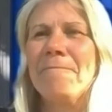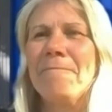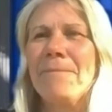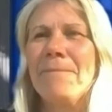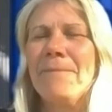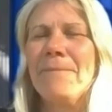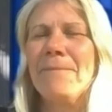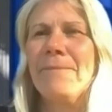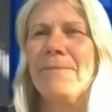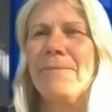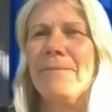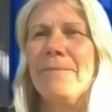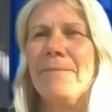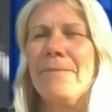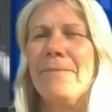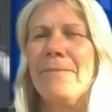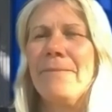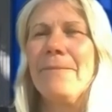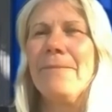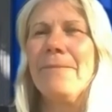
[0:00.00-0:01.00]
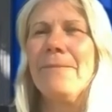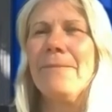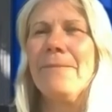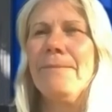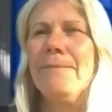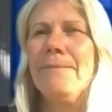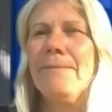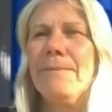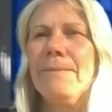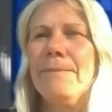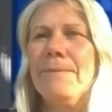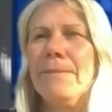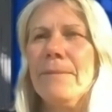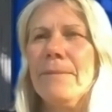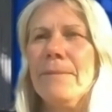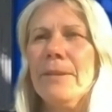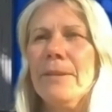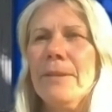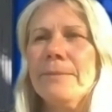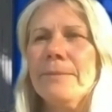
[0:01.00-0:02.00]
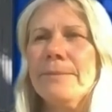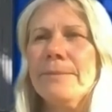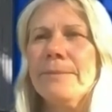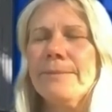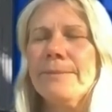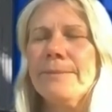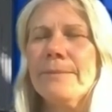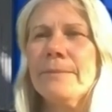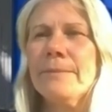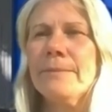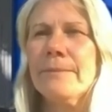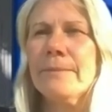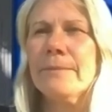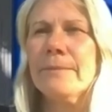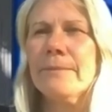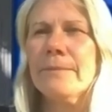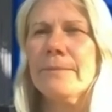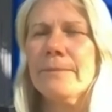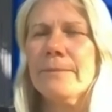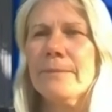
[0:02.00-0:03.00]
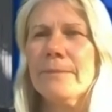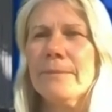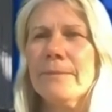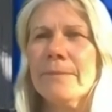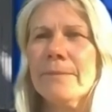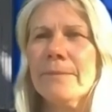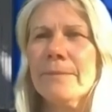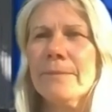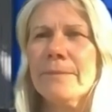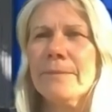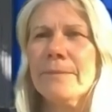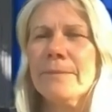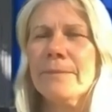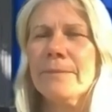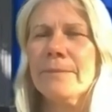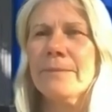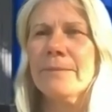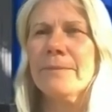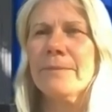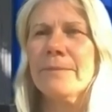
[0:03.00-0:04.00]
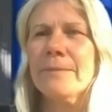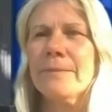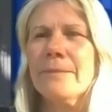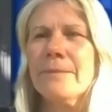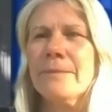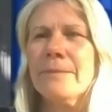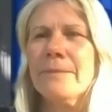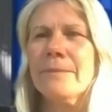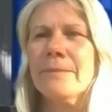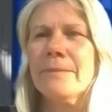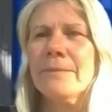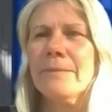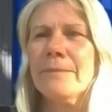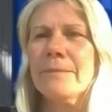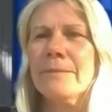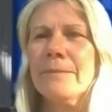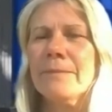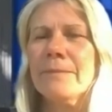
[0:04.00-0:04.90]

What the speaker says: This person isn't speaking.